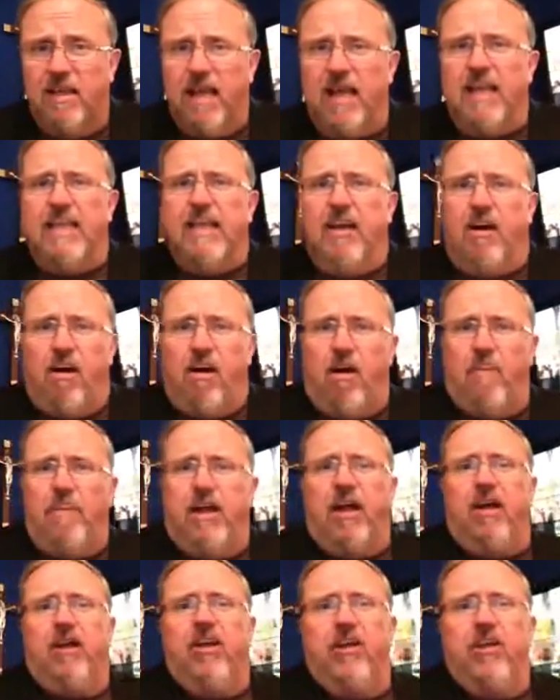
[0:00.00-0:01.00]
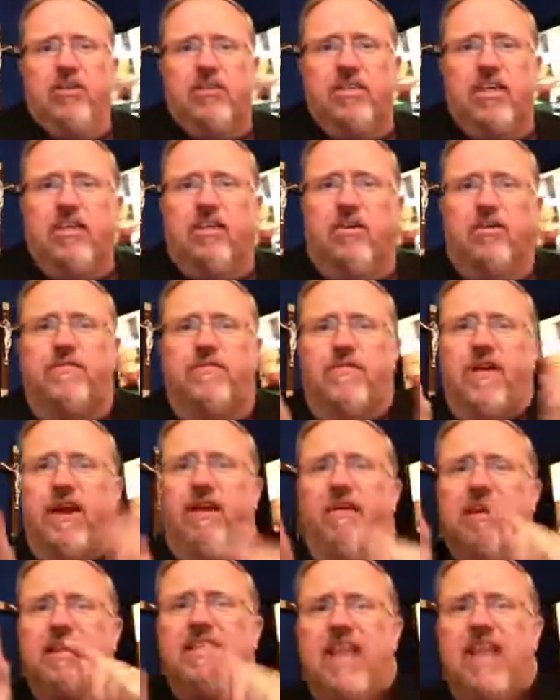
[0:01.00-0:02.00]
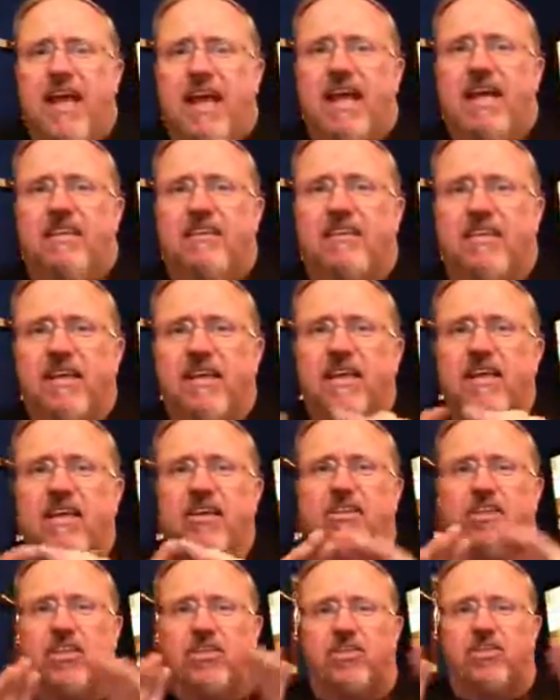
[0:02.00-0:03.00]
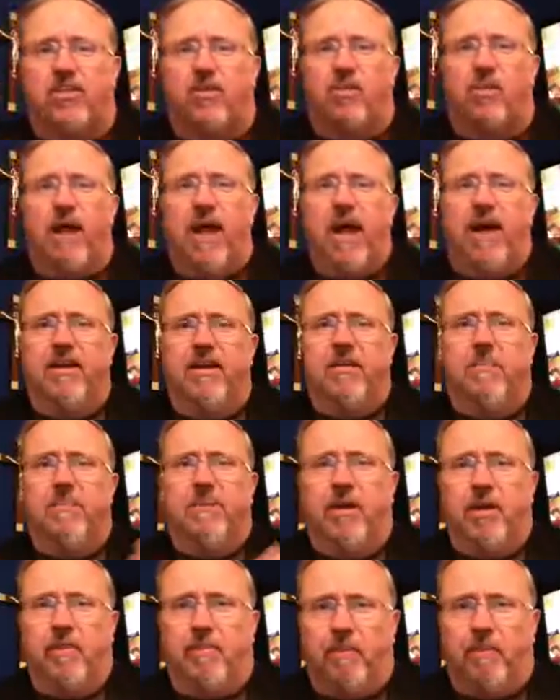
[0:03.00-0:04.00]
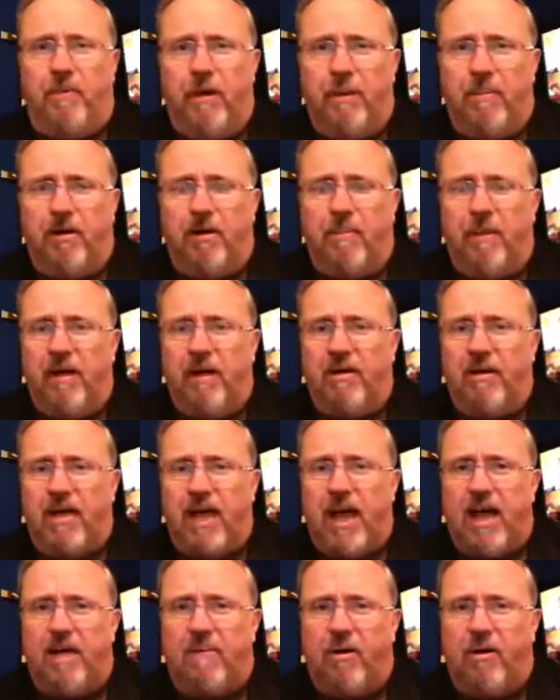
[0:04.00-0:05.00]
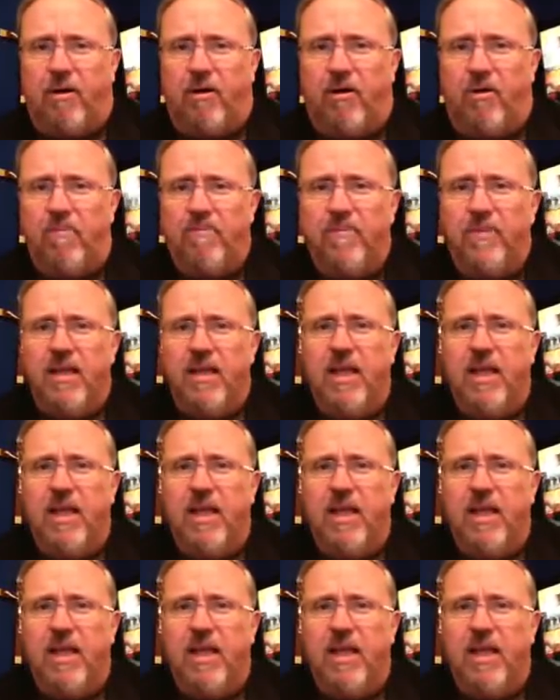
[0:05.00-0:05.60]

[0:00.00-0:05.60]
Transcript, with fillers: And the Army are using those very tanks to surround and build a perimeter around Cairo